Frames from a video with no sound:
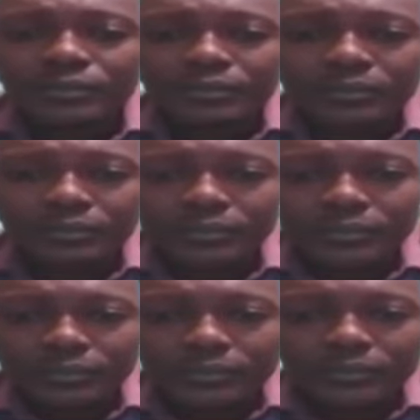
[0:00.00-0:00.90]
Why you
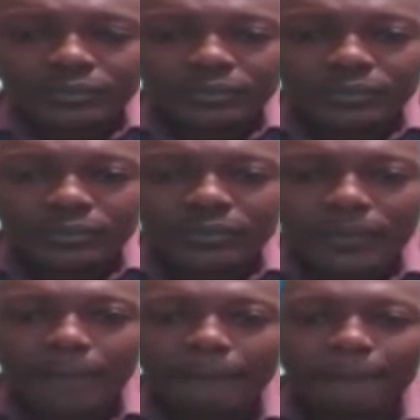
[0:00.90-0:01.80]
say it's unfortunate?
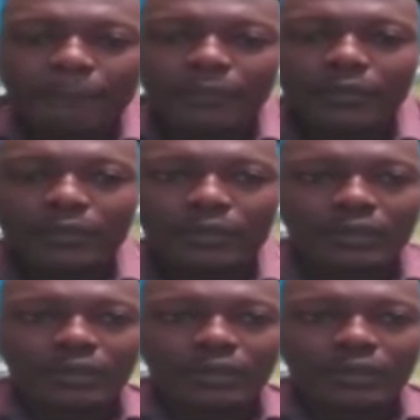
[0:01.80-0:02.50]
What's unfortunate?